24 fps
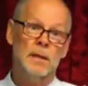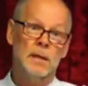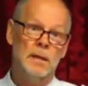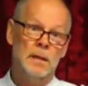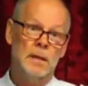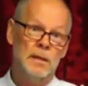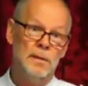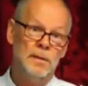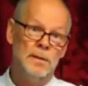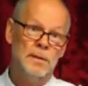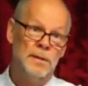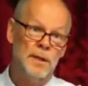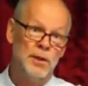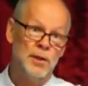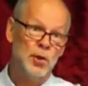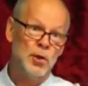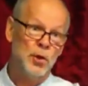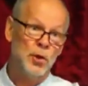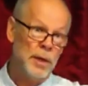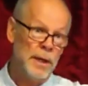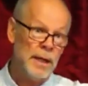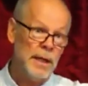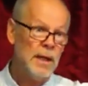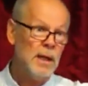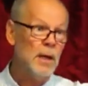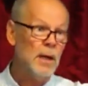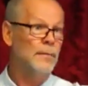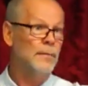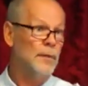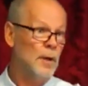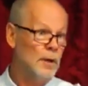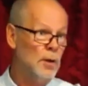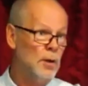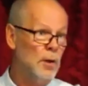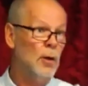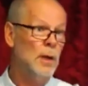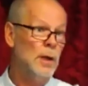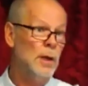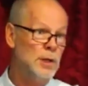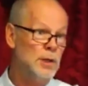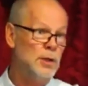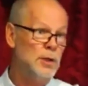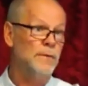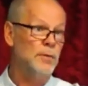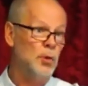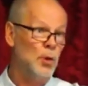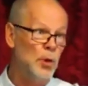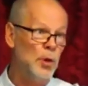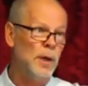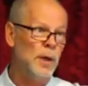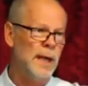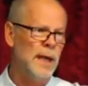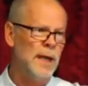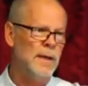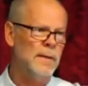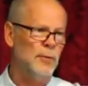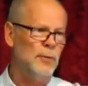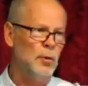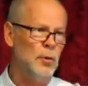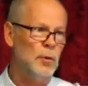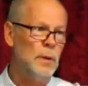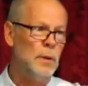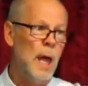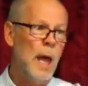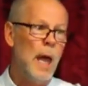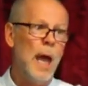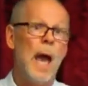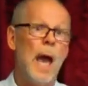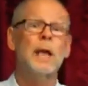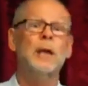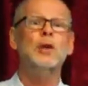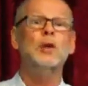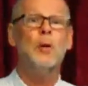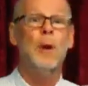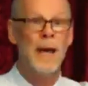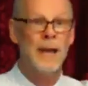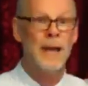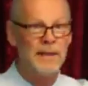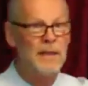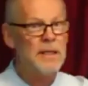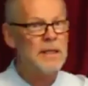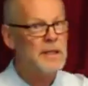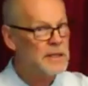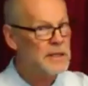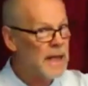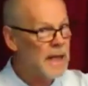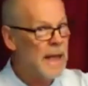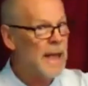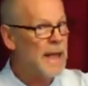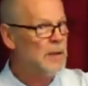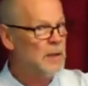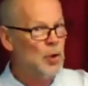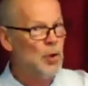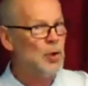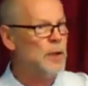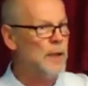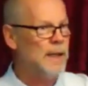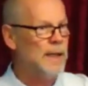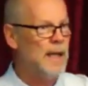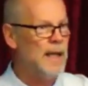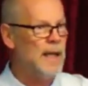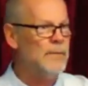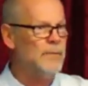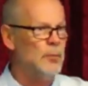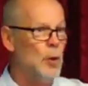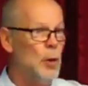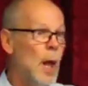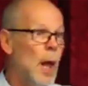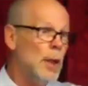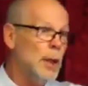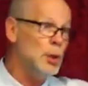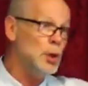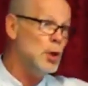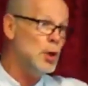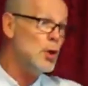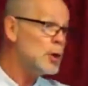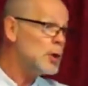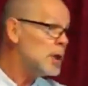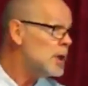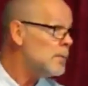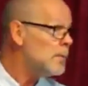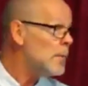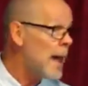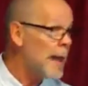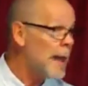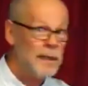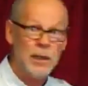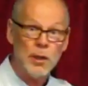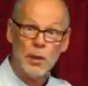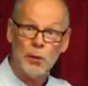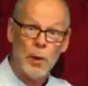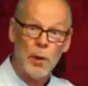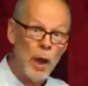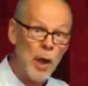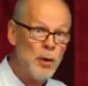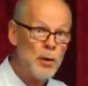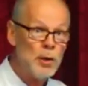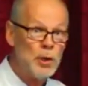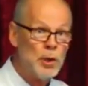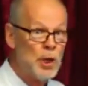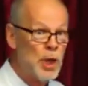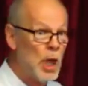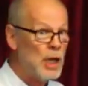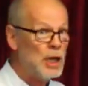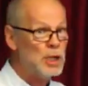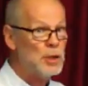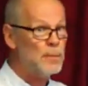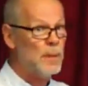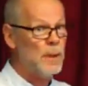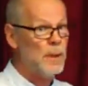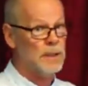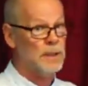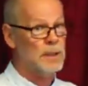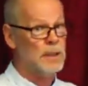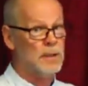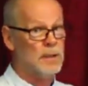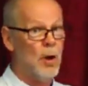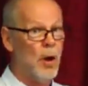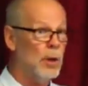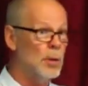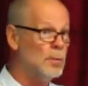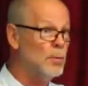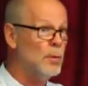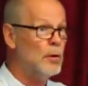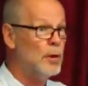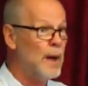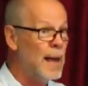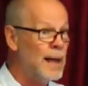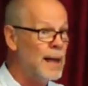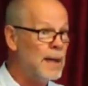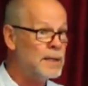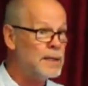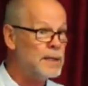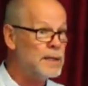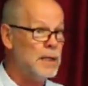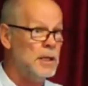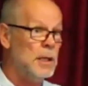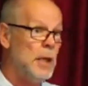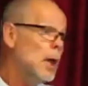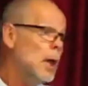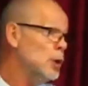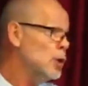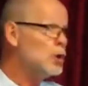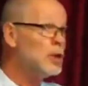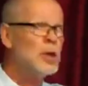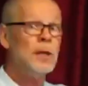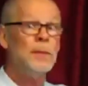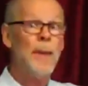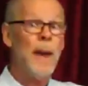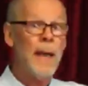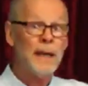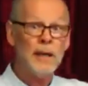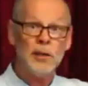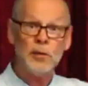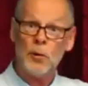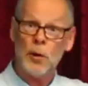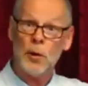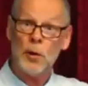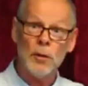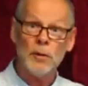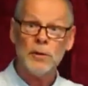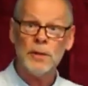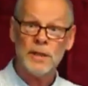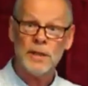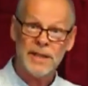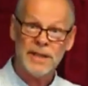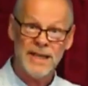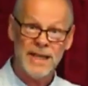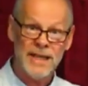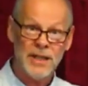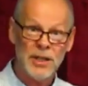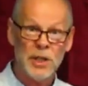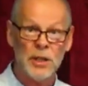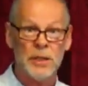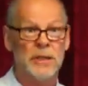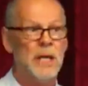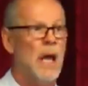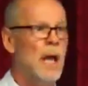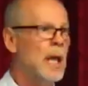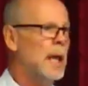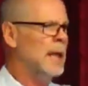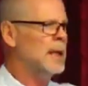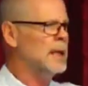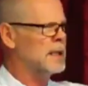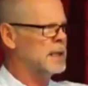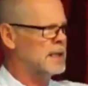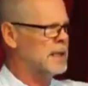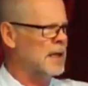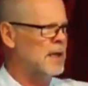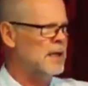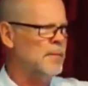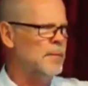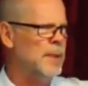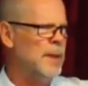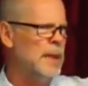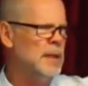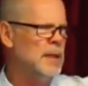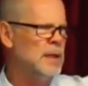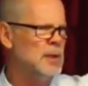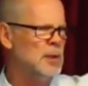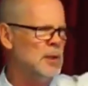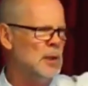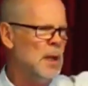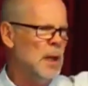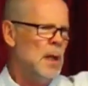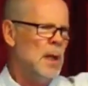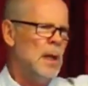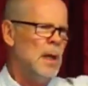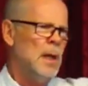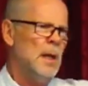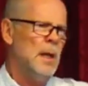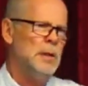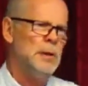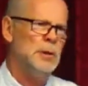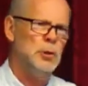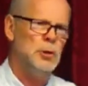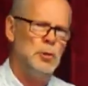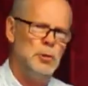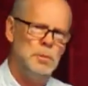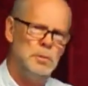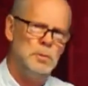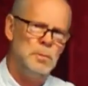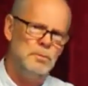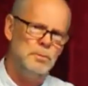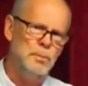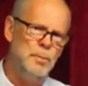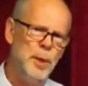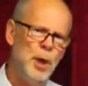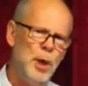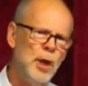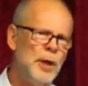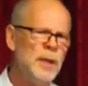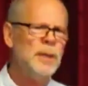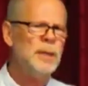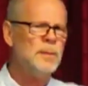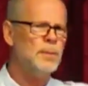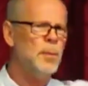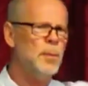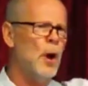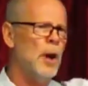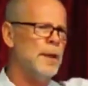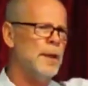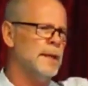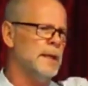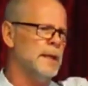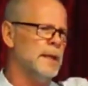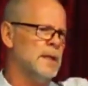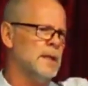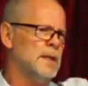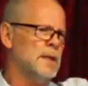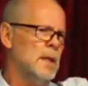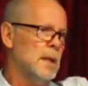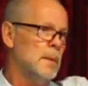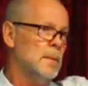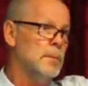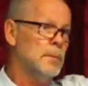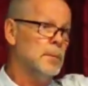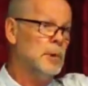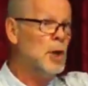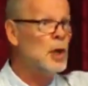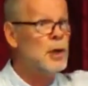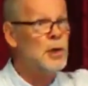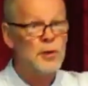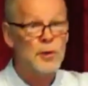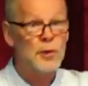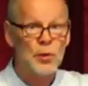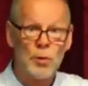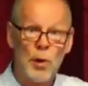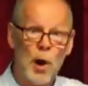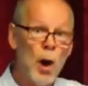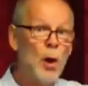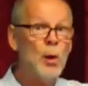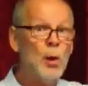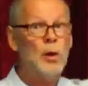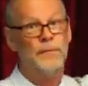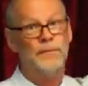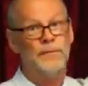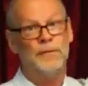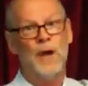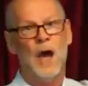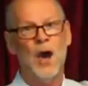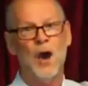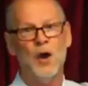the tree of the knowledge of good and evil and you understand good and evil, you can make your own judgments on morality. You can make your own decisions instead of being burdened by this control of the Holy